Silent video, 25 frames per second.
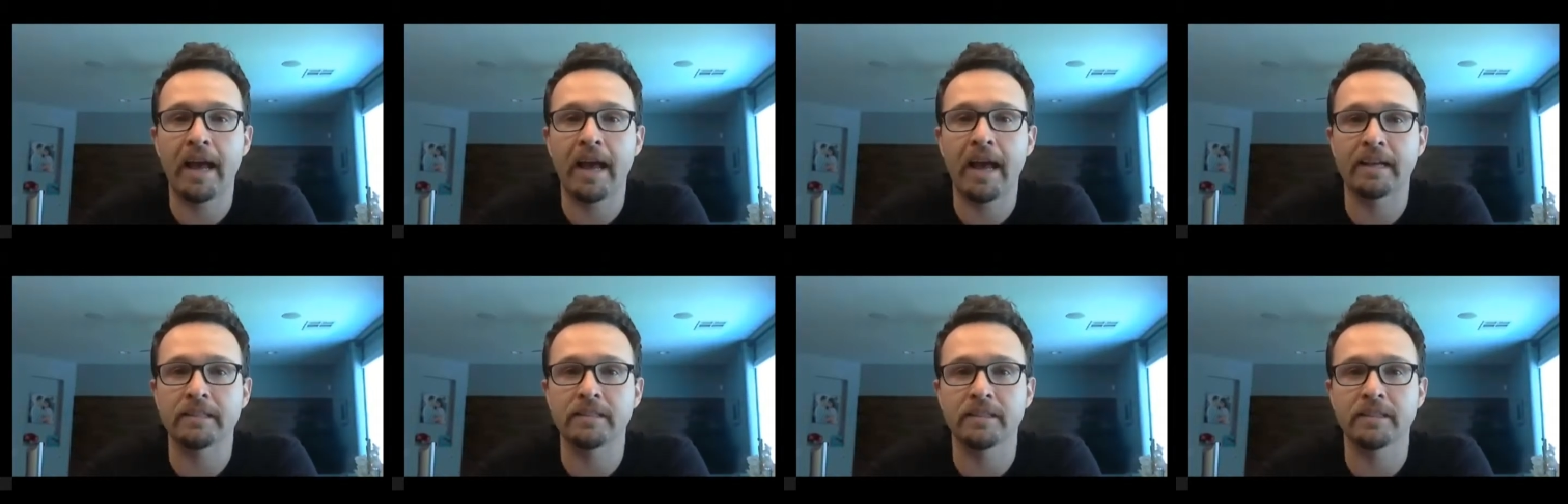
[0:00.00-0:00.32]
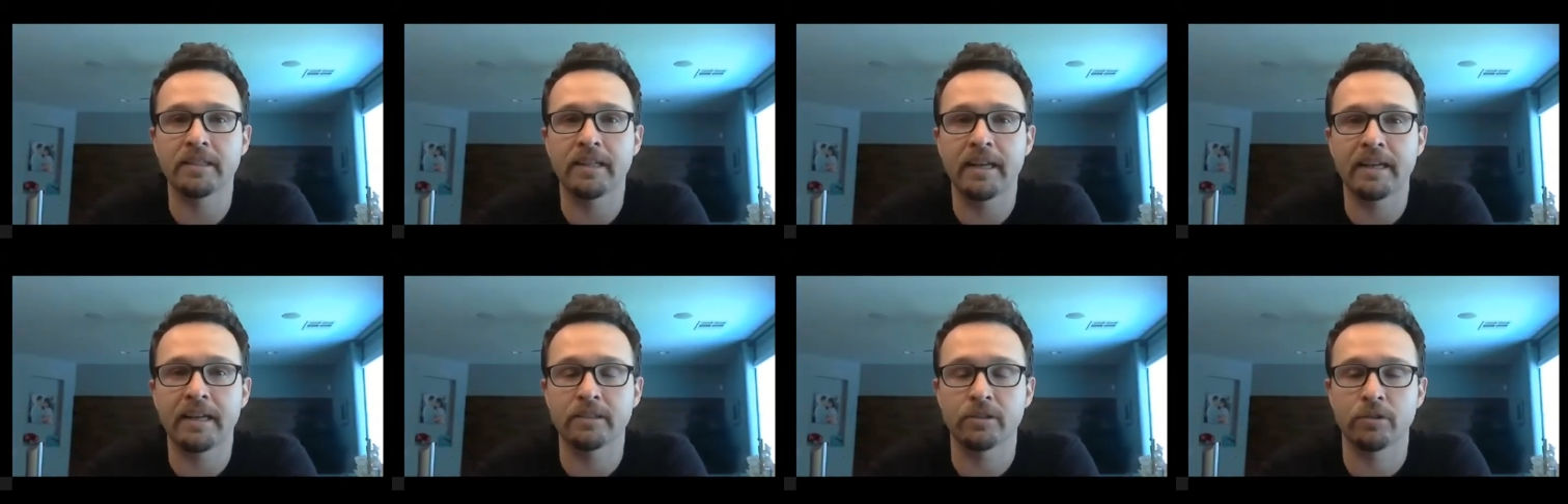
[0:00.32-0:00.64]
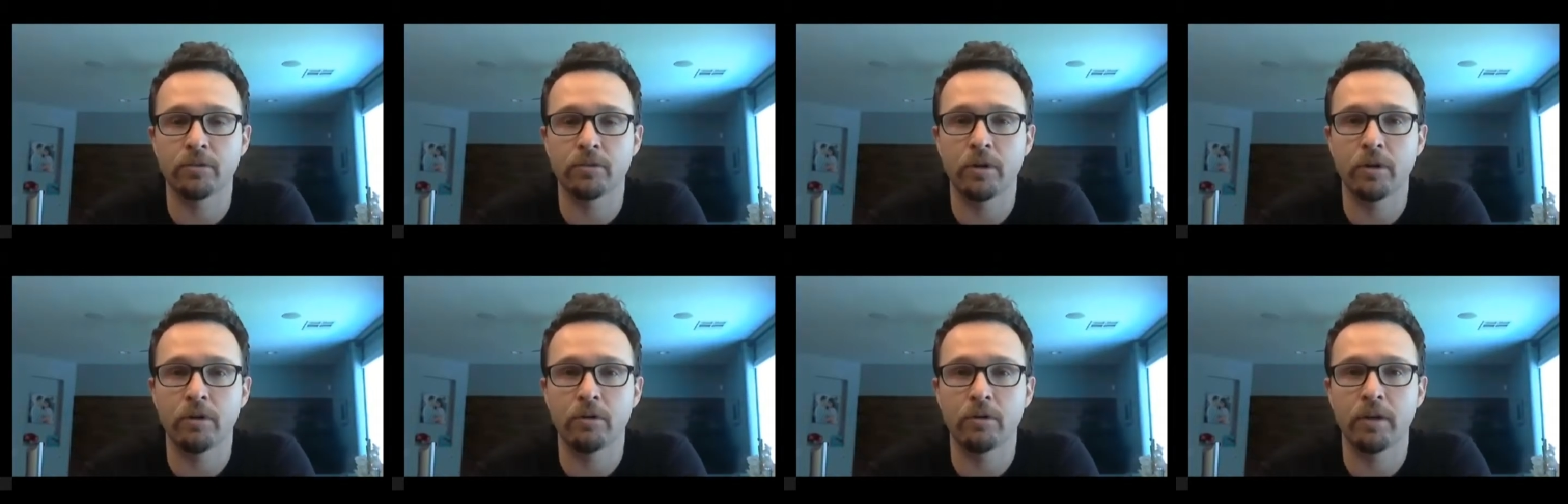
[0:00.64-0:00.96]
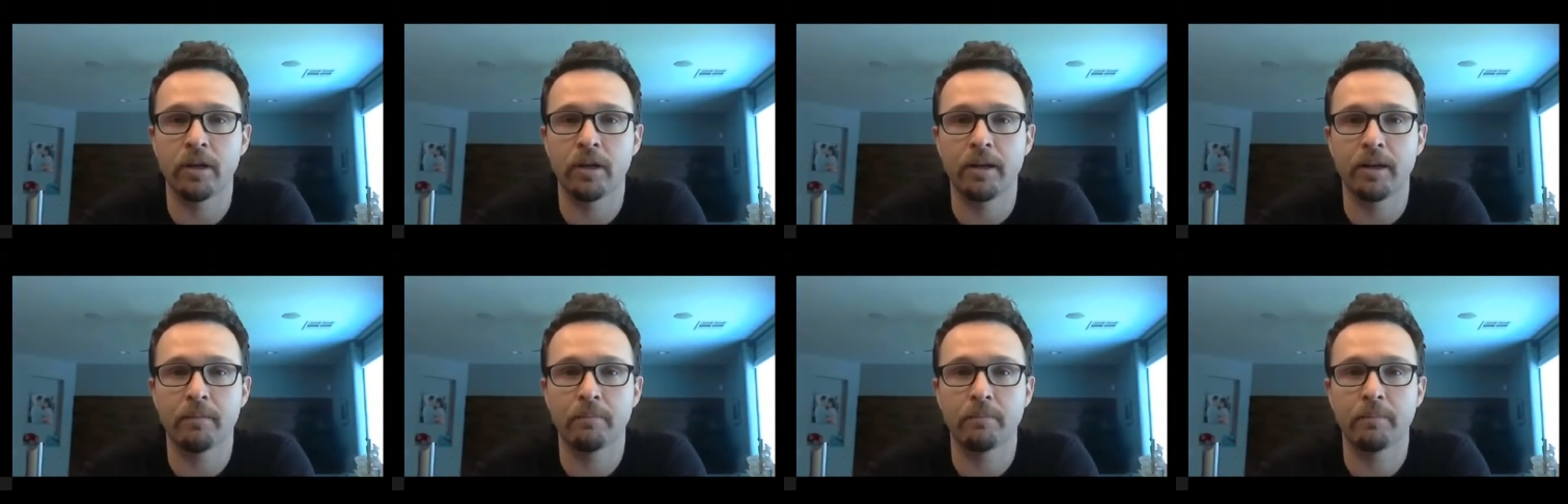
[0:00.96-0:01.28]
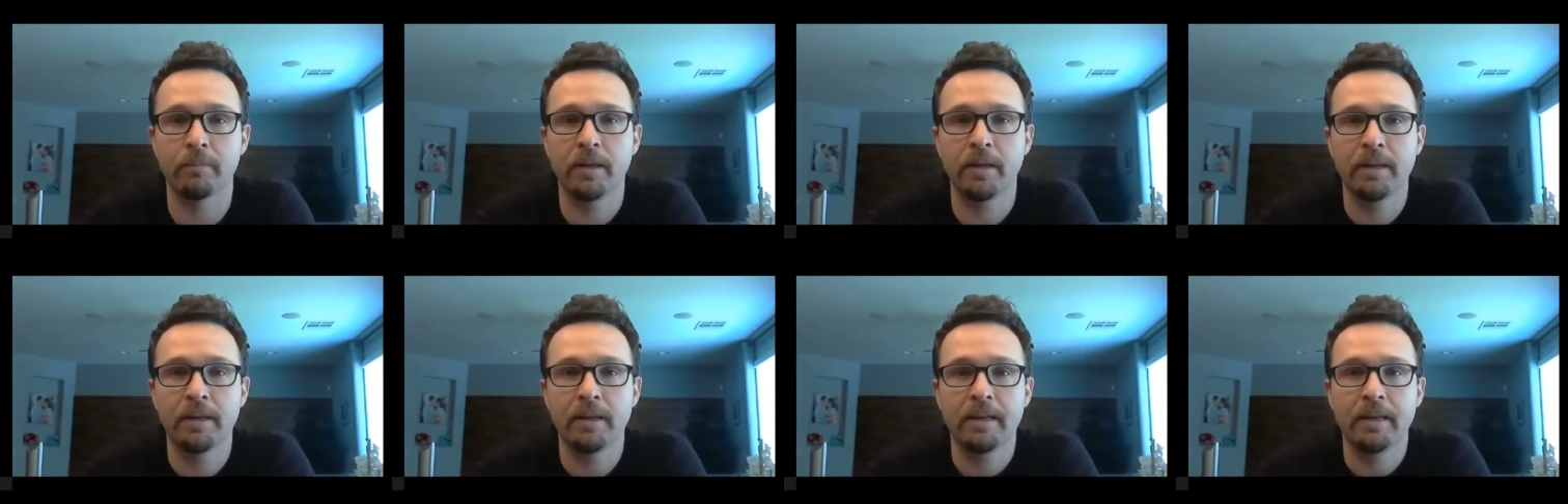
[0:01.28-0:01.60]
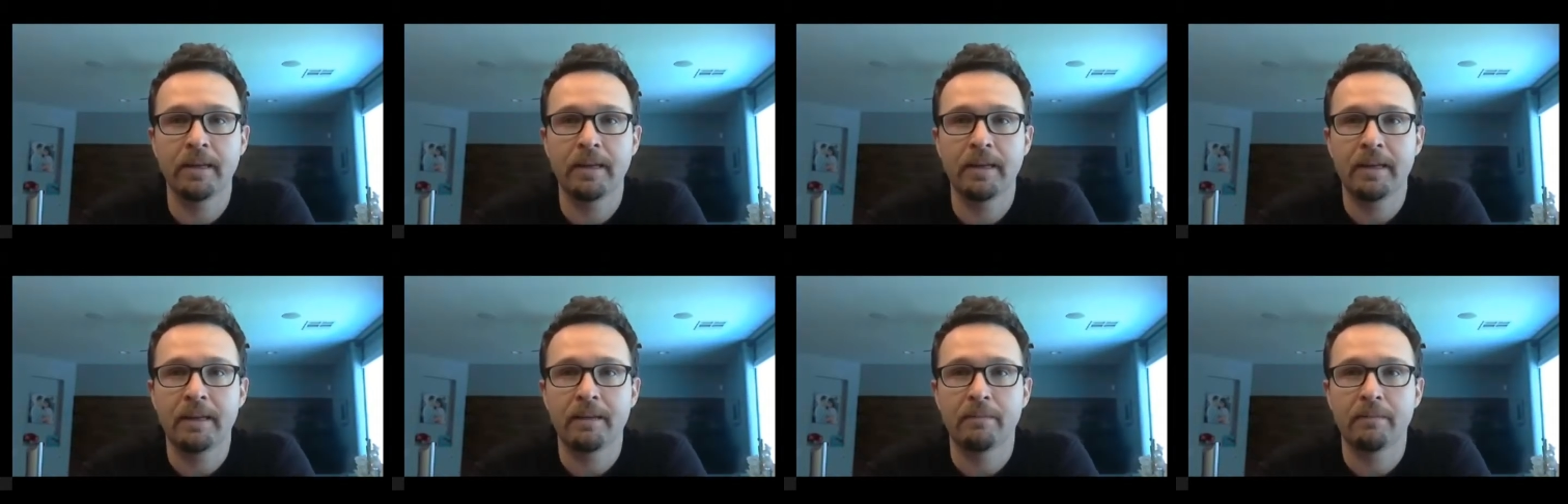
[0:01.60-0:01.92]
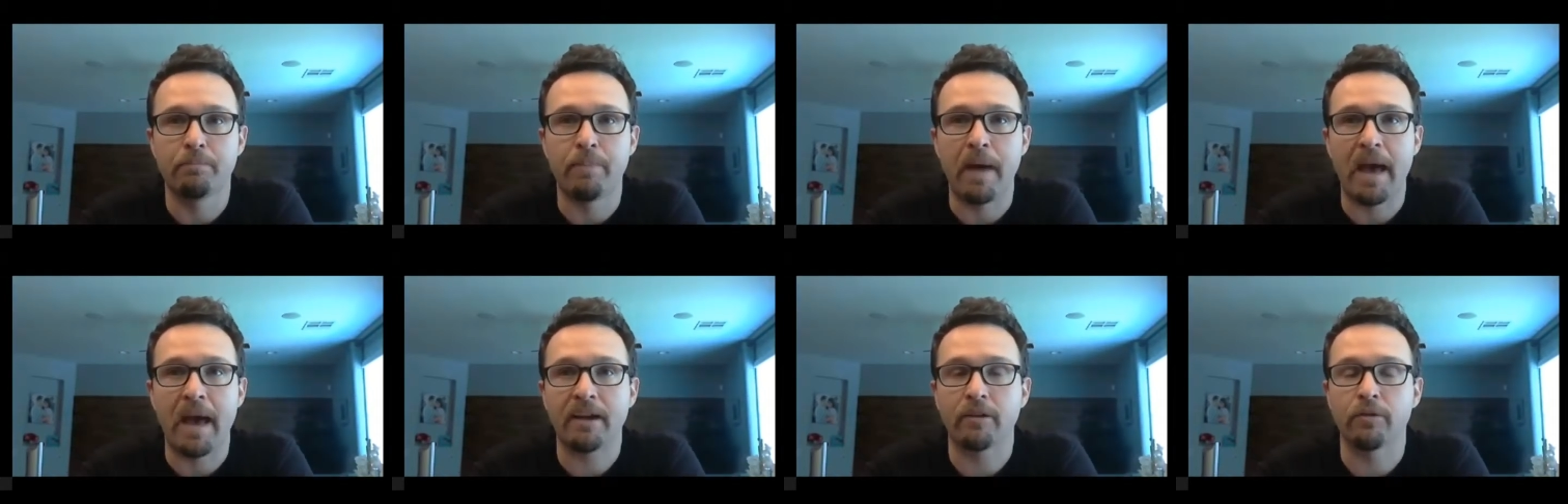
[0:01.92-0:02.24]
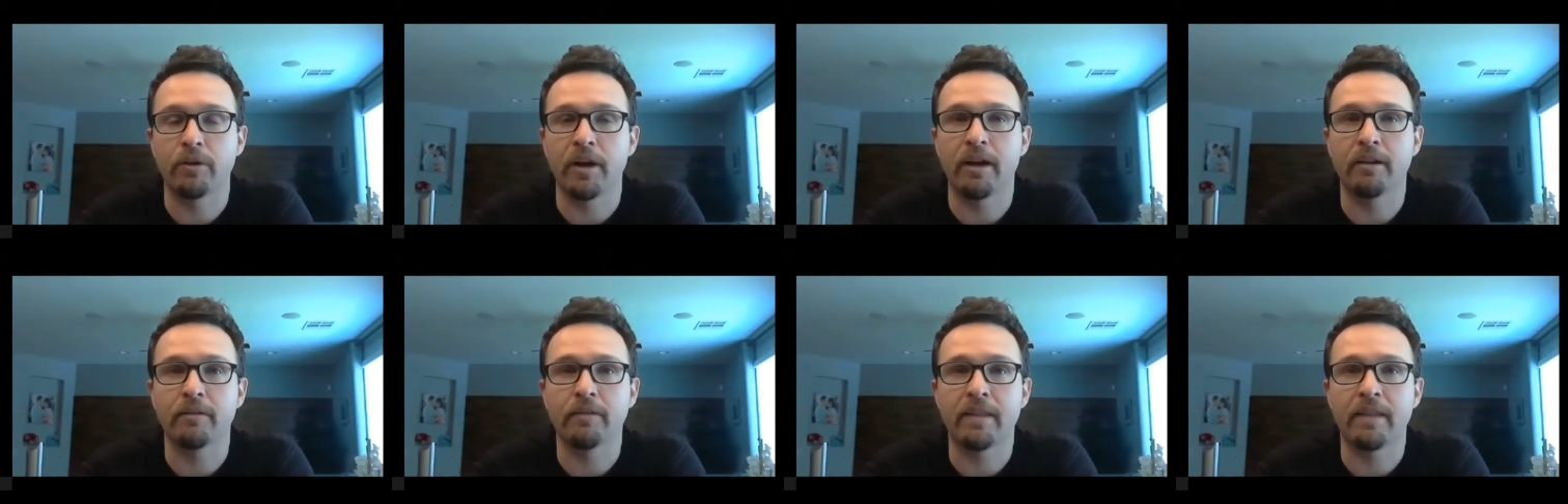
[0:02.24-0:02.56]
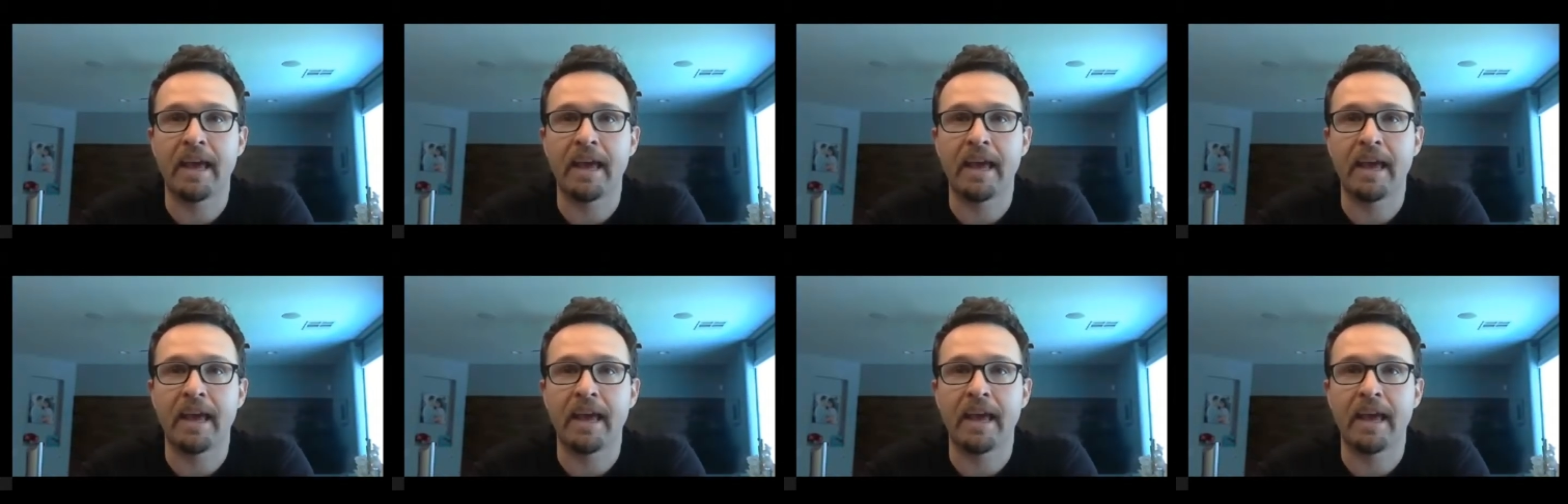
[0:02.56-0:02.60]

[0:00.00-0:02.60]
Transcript: acid as their own background.